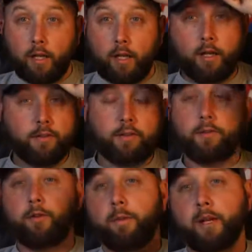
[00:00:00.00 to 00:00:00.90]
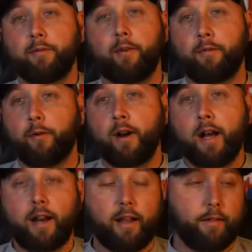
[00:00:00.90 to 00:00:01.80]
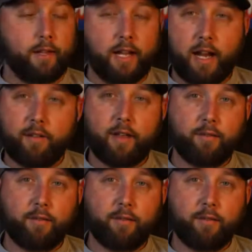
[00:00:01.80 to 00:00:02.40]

is just too big for a 4/0. You got to have that